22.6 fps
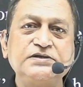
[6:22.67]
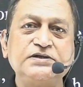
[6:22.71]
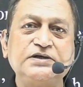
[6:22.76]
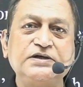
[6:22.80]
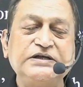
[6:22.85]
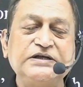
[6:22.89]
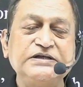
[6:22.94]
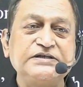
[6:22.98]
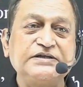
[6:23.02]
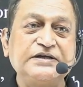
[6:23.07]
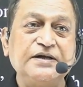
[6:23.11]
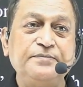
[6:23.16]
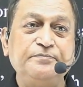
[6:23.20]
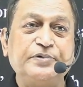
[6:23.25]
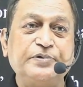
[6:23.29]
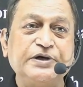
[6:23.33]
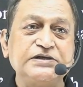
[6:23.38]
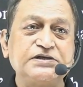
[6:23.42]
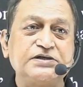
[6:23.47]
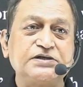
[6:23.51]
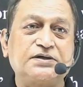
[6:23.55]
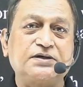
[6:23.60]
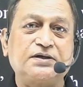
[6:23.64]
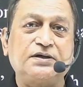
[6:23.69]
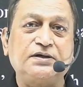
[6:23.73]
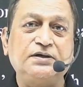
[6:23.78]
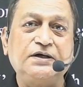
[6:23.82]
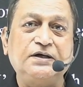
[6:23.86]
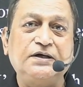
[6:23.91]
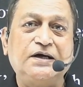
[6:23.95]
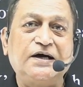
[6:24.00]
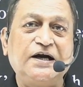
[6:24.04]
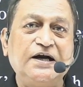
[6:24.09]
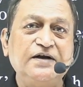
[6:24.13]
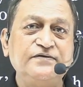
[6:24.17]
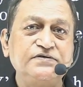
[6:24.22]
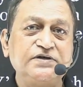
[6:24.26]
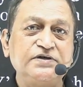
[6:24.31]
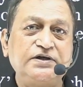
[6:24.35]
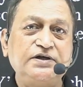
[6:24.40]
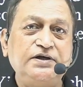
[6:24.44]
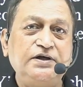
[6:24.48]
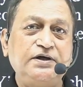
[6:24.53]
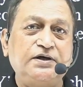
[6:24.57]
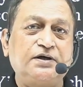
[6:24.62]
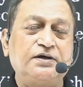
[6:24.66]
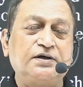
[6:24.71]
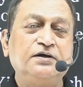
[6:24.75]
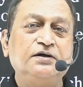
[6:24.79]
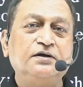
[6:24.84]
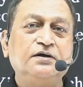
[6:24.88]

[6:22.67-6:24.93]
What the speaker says: it is temperature that drives the heat.